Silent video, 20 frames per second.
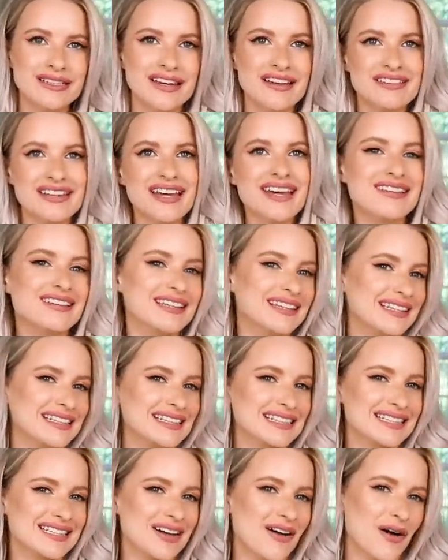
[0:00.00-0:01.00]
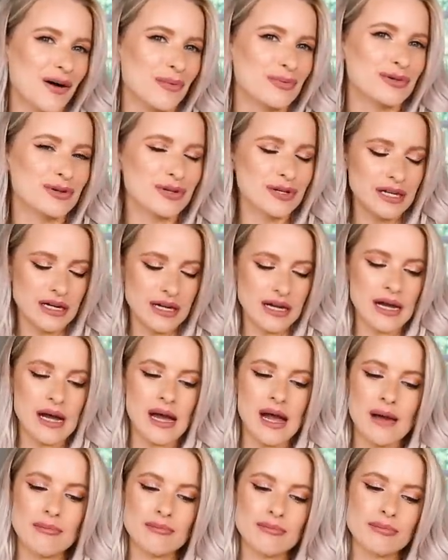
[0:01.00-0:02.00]
as it is a little top.
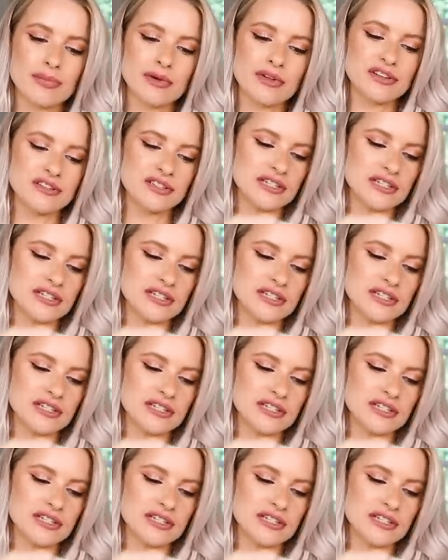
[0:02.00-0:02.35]
Um, but